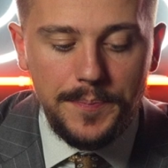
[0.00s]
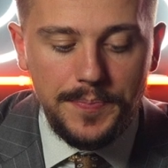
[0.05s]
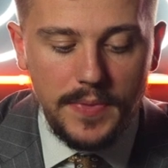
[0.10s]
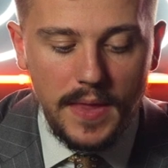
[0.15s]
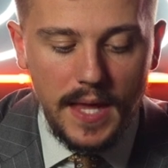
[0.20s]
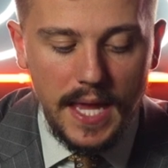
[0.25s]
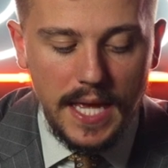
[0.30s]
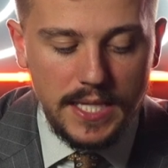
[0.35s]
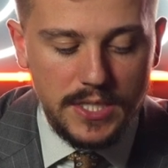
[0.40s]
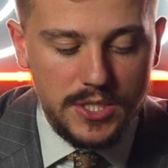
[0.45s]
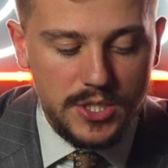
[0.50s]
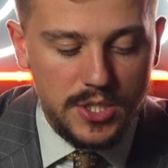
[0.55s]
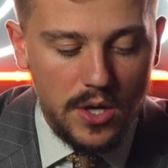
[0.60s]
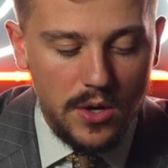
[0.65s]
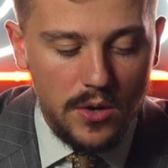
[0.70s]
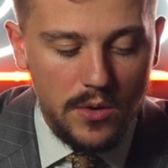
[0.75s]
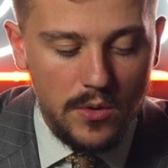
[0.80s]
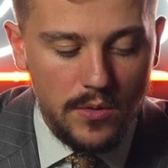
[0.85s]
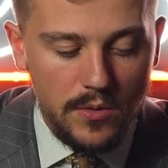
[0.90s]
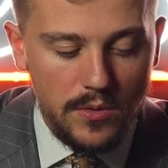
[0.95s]
And
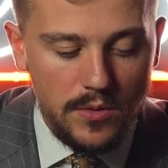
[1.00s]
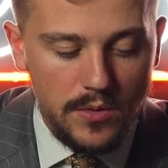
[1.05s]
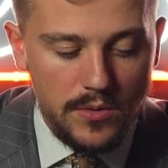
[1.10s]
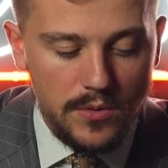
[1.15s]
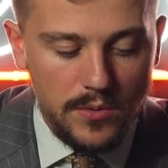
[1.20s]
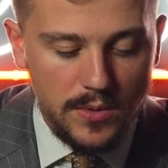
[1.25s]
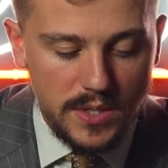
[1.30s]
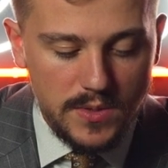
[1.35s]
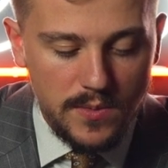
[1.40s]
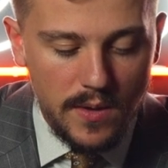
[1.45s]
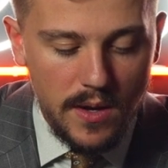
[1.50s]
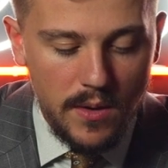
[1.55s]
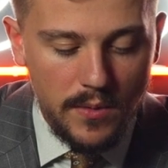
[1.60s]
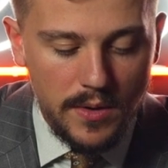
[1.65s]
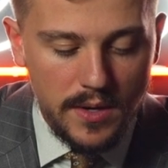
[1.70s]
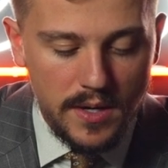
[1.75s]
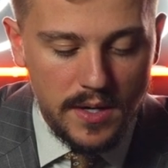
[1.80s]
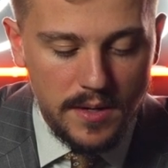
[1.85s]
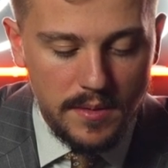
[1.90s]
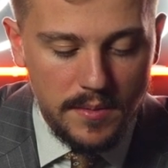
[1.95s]
so the reason why I wanted
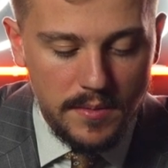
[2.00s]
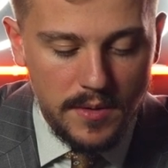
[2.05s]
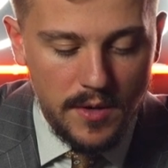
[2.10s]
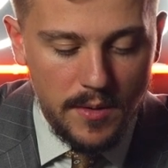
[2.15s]
to,